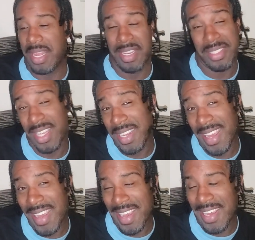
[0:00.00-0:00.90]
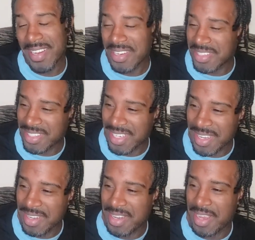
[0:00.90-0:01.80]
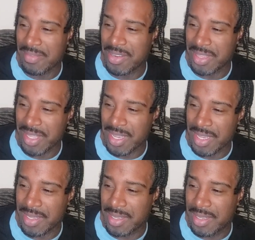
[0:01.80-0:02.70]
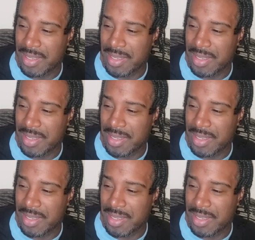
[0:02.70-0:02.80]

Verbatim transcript: and it's like I understand everything.